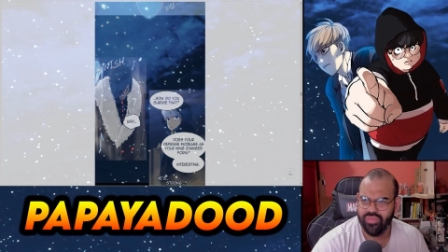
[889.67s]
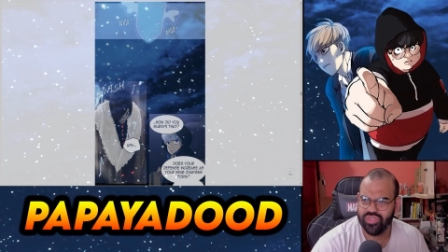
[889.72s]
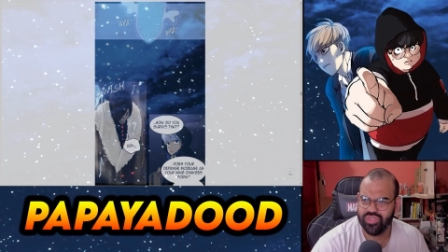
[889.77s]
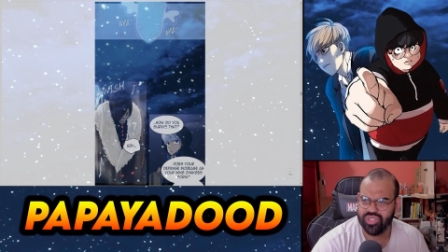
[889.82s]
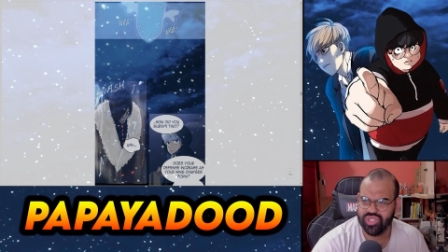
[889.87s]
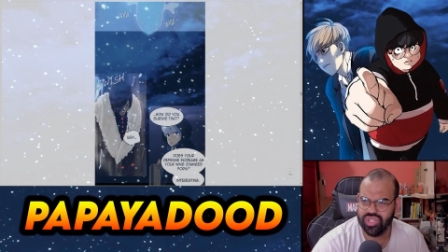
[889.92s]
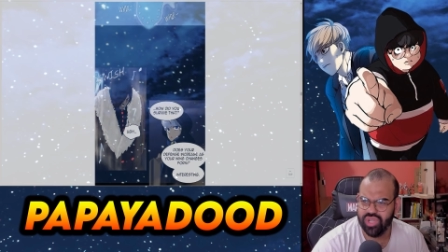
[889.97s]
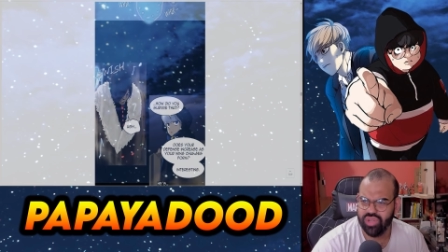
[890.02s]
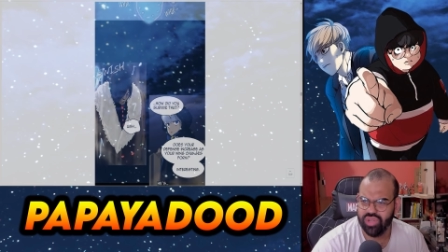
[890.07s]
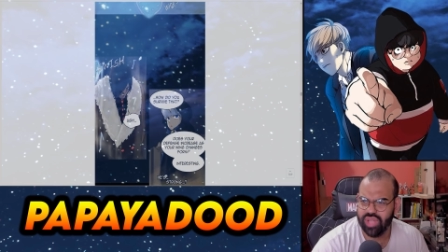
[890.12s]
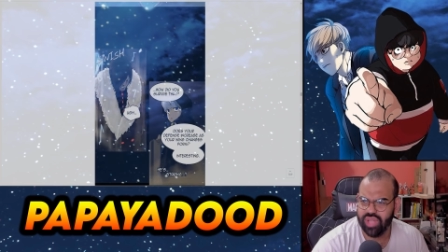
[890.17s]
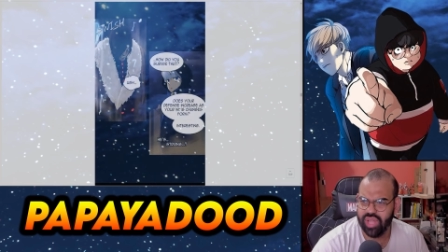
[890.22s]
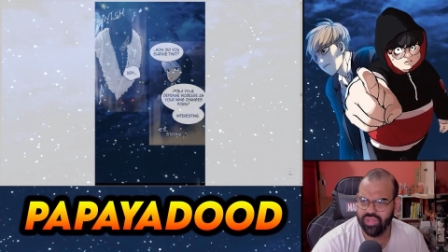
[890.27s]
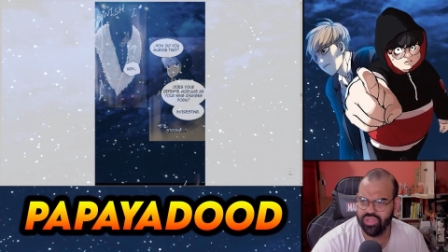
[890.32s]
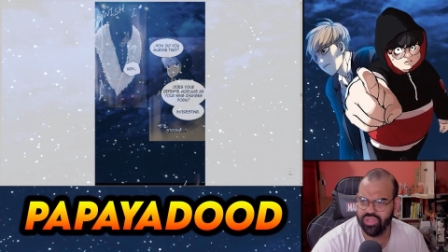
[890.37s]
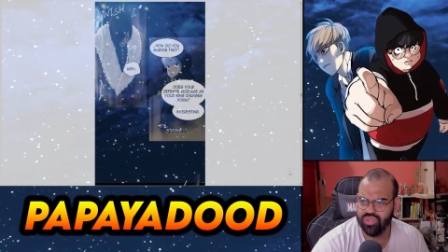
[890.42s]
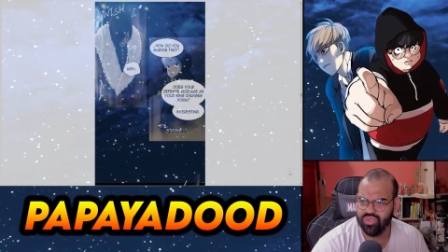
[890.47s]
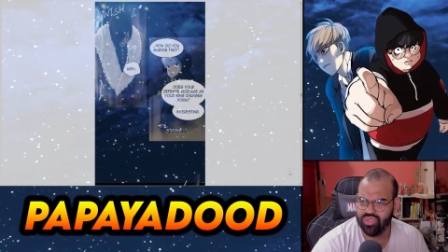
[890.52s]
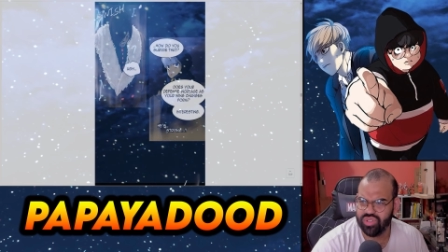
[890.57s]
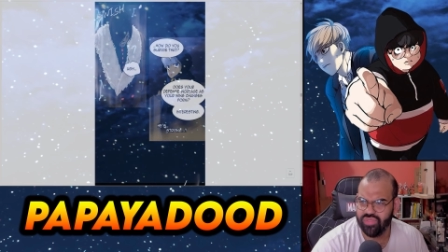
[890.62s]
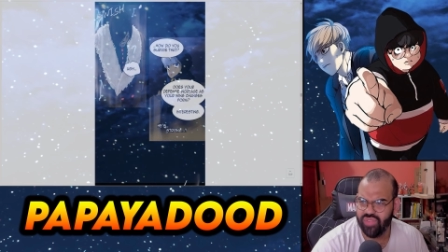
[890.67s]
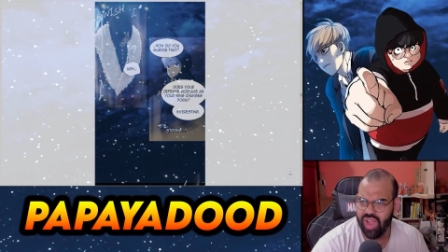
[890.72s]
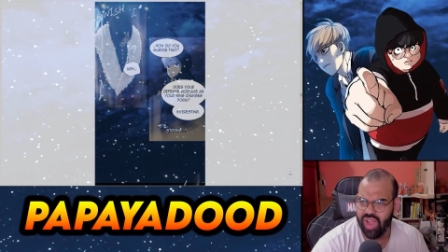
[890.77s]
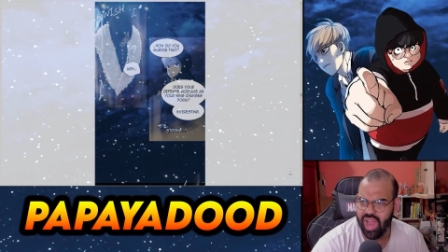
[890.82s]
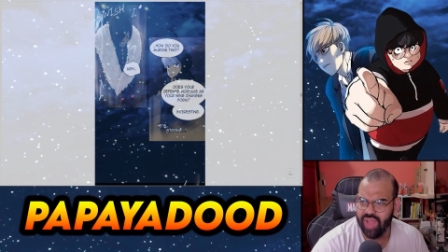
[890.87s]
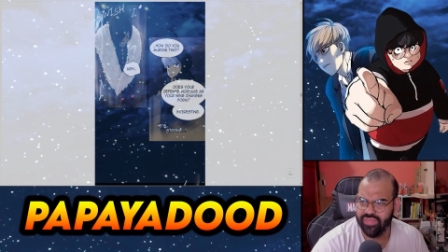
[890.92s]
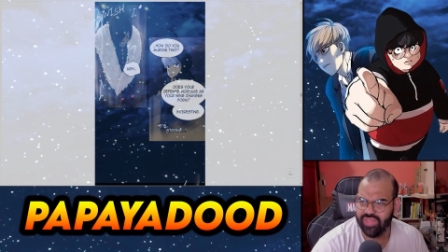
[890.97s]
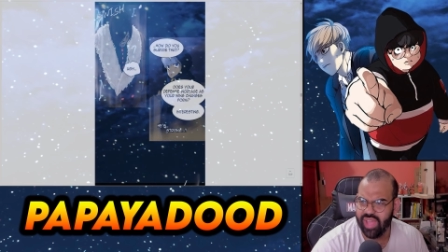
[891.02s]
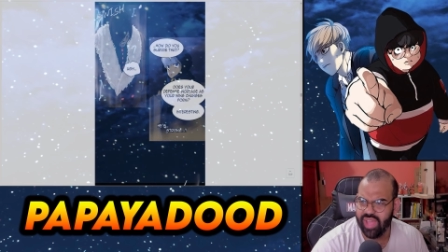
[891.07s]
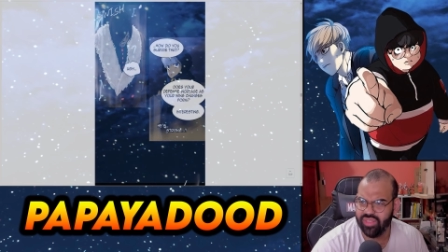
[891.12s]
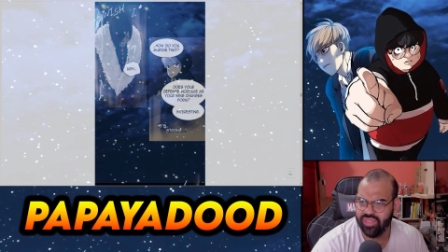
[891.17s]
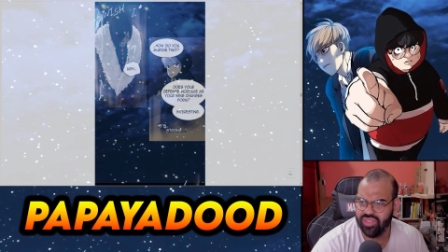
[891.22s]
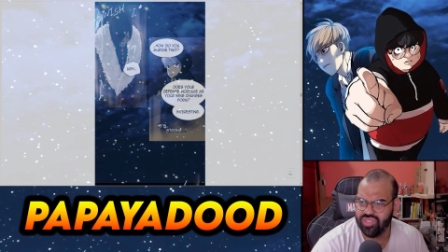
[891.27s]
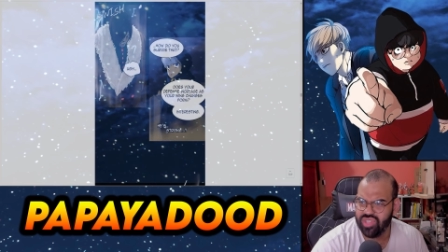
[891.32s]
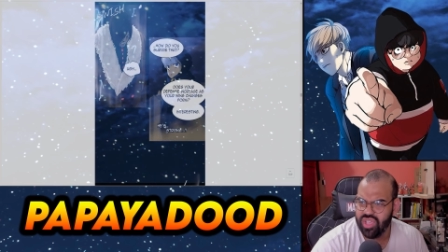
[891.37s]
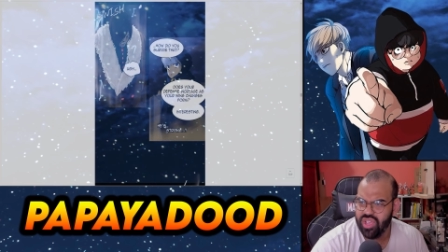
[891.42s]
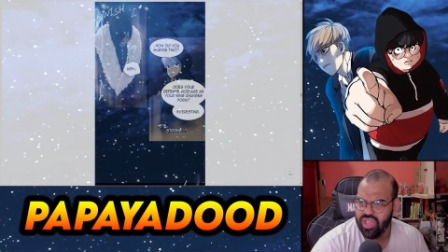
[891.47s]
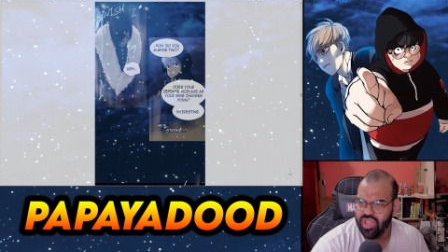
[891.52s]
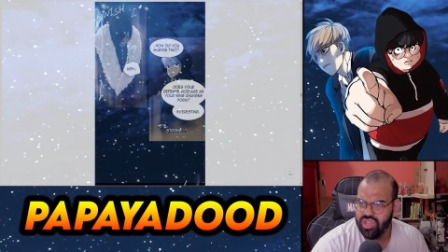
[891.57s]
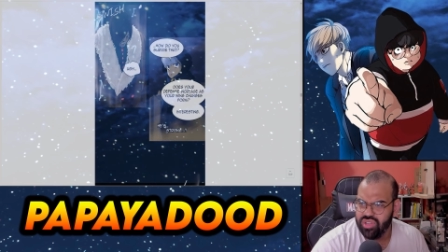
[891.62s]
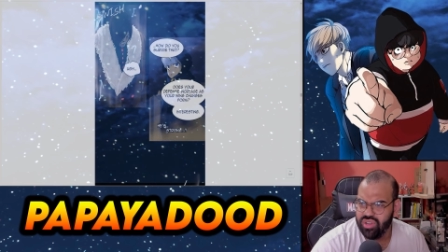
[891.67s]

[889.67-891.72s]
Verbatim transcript: the shield. How do you survive that? Does